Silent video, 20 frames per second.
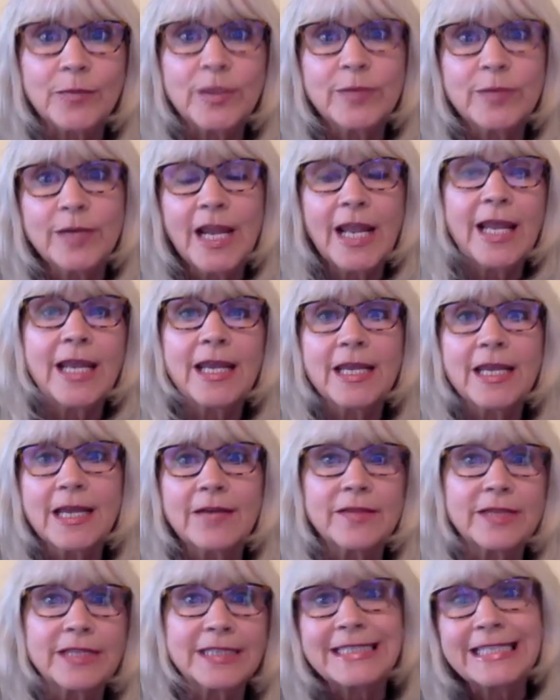We were hanging
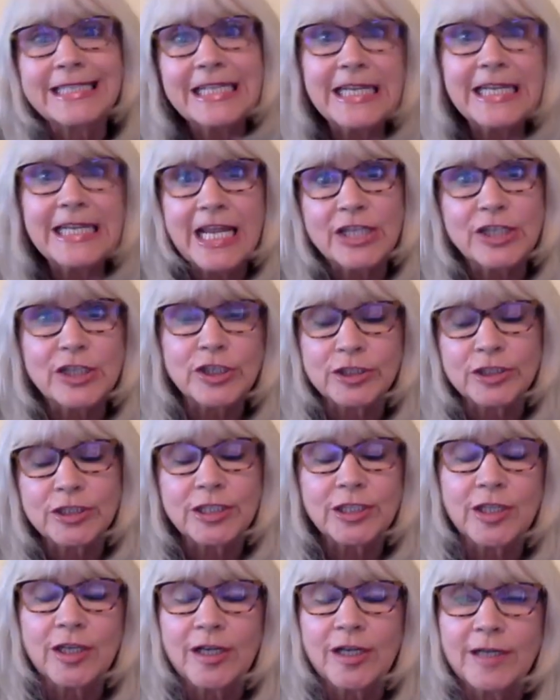out in the
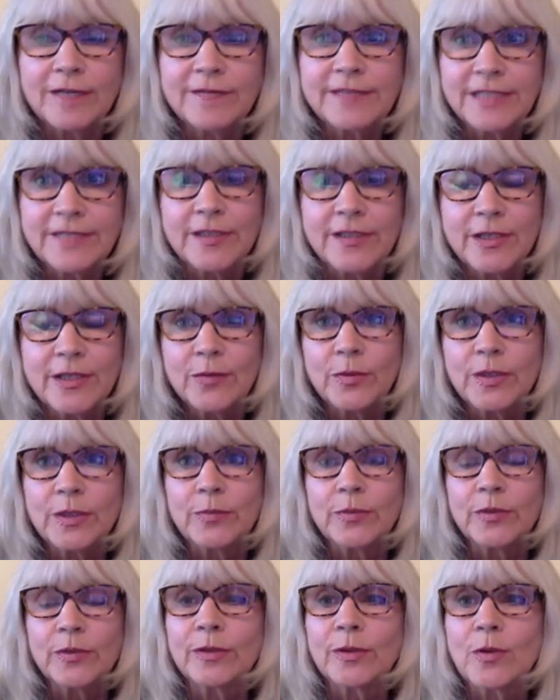teenagers' loft, even though we
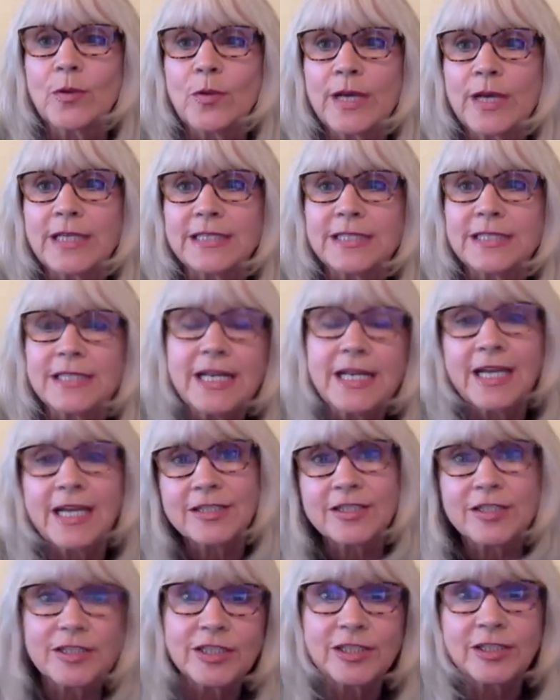weren't quite
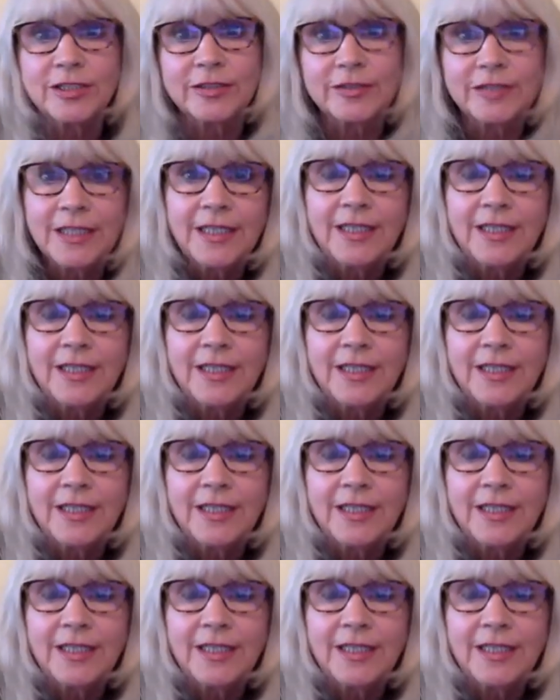teenagers, you know,